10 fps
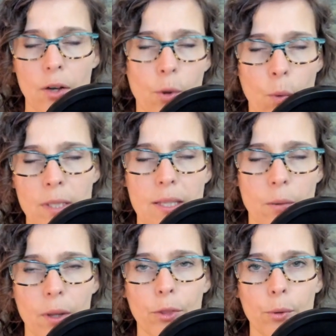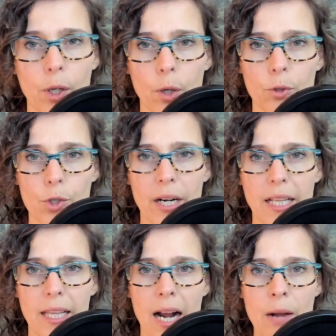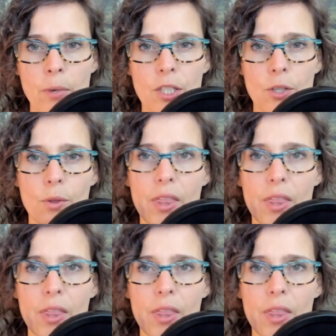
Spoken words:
the ones that went through the coach training that I went to,